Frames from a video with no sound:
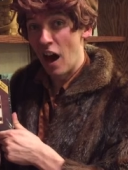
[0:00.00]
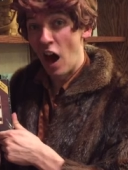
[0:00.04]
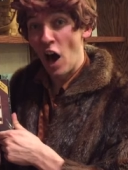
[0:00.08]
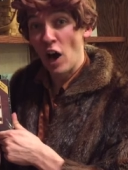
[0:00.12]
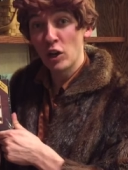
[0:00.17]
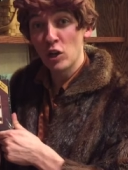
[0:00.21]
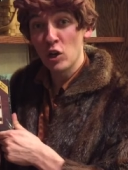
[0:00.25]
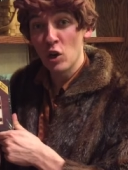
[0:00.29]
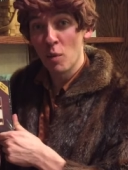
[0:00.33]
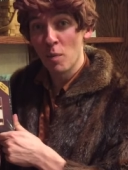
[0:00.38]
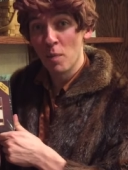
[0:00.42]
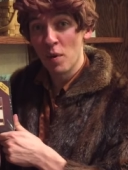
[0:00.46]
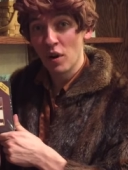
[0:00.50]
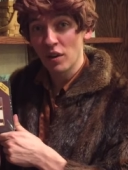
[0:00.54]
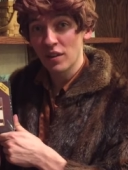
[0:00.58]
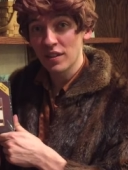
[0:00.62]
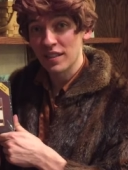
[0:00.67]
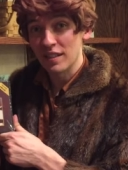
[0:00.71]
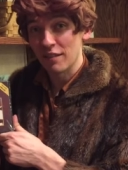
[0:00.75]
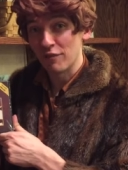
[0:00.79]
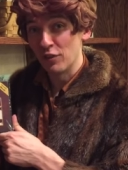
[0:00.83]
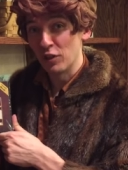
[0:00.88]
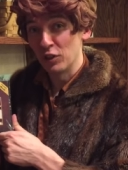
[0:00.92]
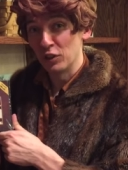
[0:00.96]

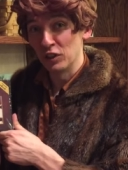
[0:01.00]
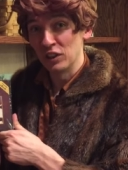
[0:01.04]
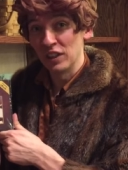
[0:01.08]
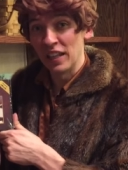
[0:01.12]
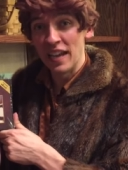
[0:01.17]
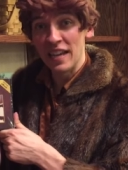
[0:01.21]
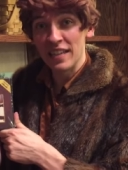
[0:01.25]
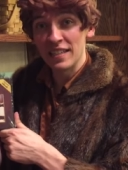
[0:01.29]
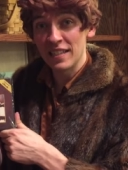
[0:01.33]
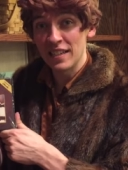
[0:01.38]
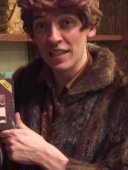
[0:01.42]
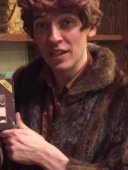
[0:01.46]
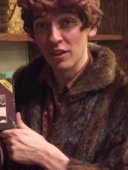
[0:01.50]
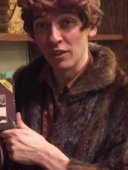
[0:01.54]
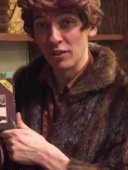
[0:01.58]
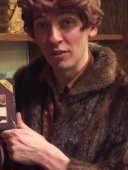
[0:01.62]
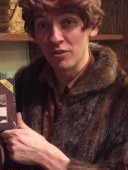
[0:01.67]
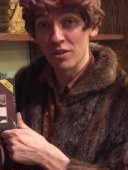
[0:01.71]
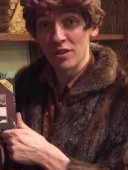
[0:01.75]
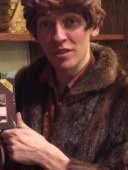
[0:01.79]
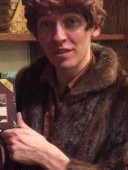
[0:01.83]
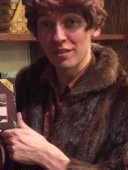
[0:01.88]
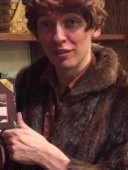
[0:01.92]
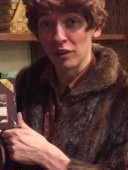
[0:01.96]
Audiobooks if you're lazy or
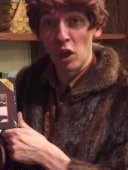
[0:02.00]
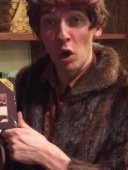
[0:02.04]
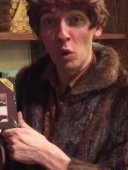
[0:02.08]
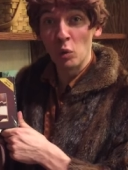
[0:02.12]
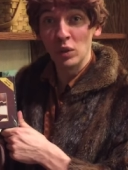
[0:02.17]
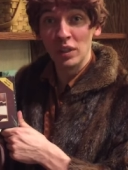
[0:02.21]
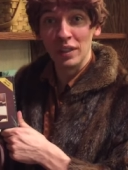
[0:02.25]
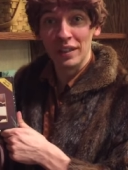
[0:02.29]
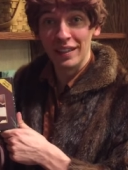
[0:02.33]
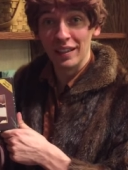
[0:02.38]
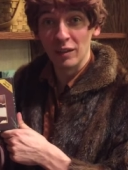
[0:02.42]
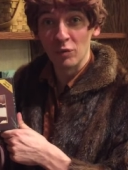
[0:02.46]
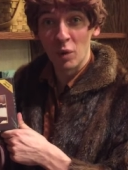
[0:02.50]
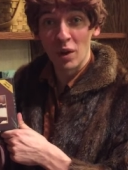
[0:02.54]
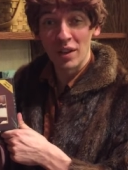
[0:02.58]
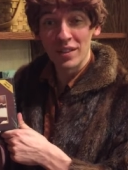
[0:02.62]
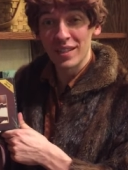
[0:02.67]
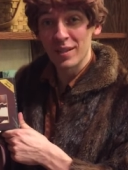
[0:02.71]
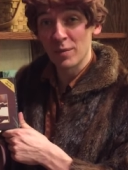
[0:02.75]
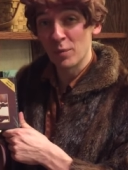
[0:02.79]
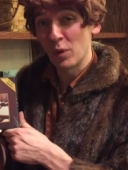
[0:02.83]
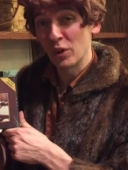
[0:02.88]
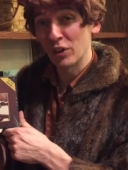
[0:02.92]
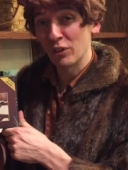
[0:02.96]
just lonely and
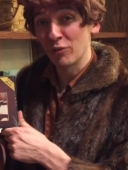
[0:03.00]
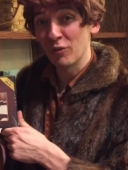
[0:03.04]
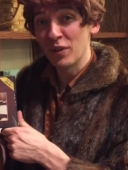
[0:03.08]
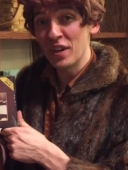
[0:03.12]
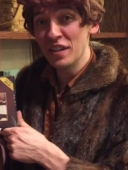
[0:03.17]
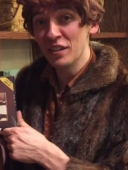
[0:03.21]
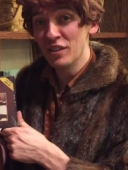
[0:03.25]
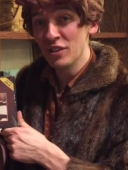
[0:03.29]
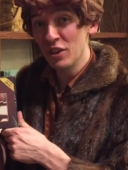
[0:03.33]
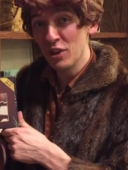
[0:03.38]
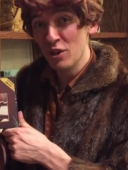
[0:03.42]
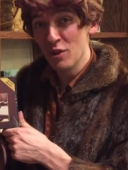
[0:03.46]
want someone to read to